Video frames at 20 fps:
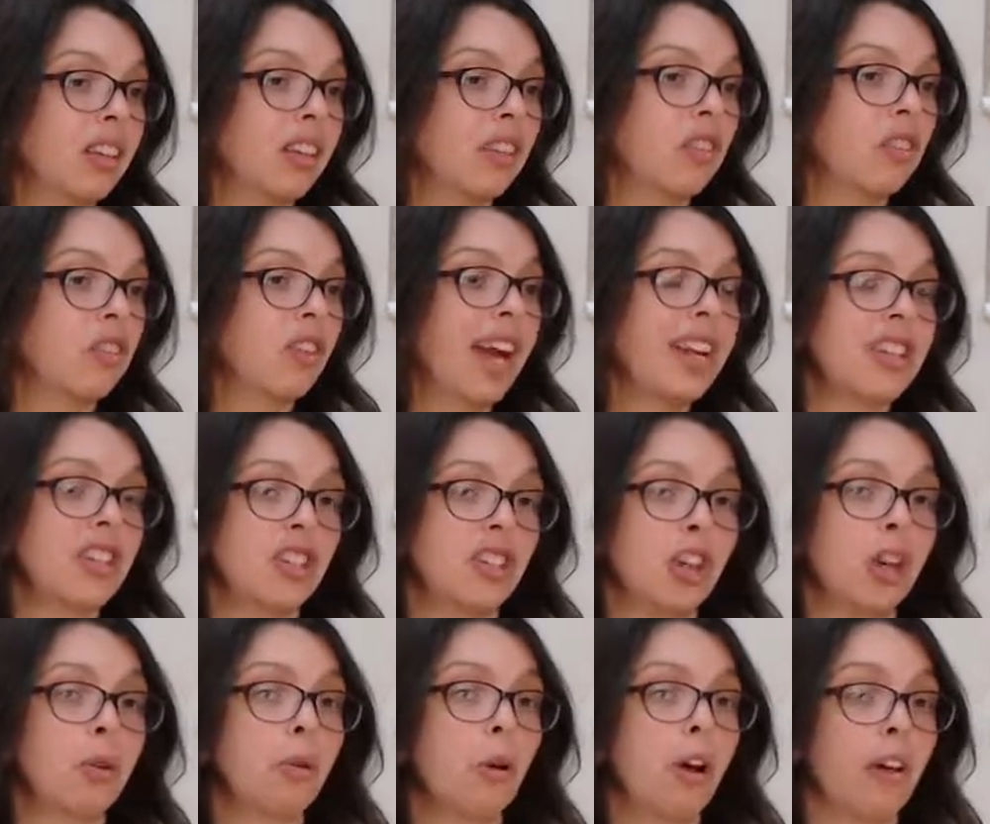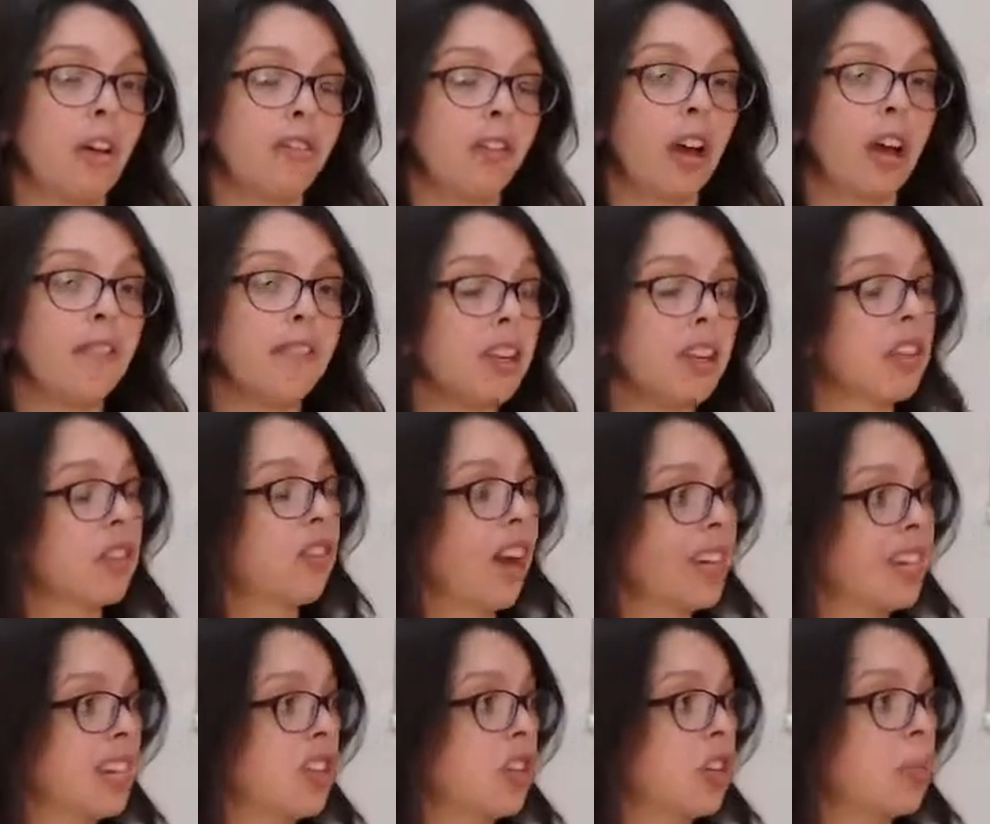Gratitude. So I've done a
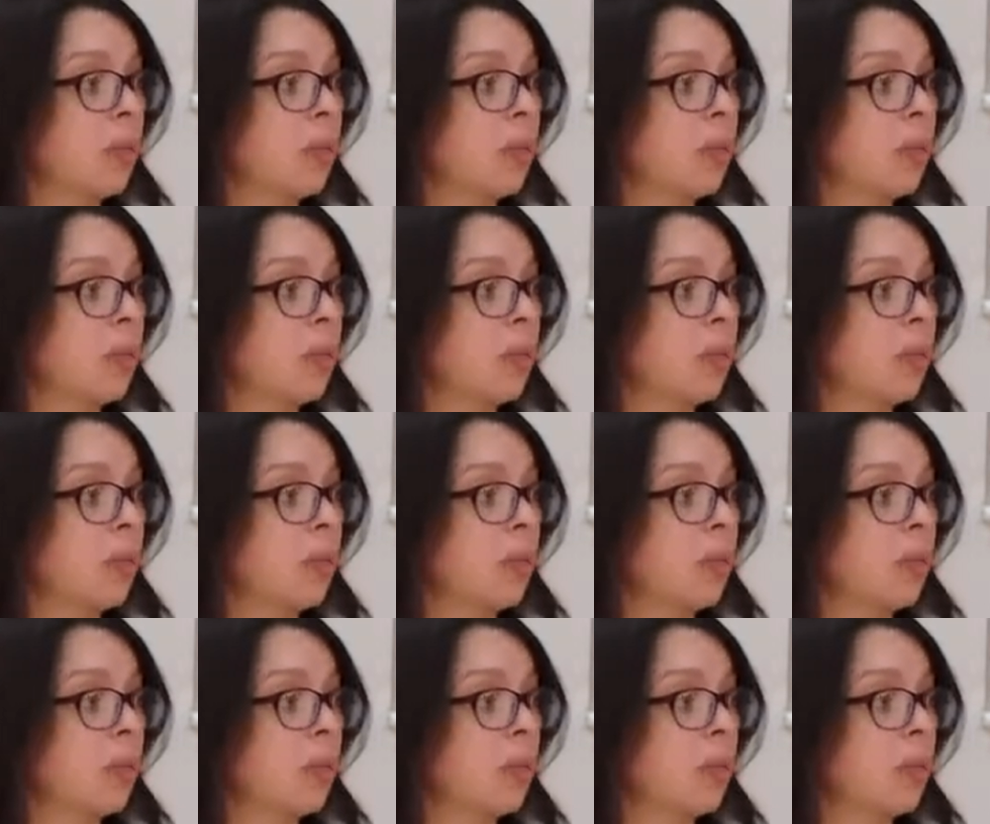gratitude